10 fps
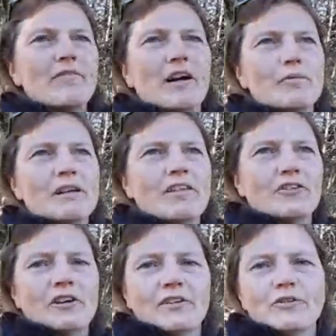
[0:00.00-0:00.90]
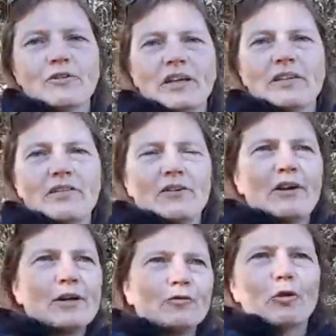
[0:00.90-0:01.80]
already started going into their kind
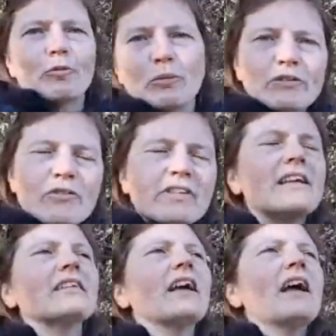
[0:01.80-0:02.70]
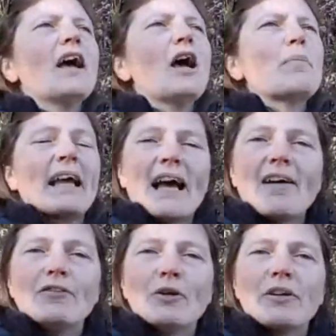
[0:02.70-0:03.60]
of dormant winter state. But I have
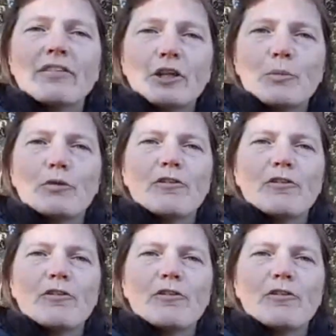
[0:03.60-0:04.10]
noticed a number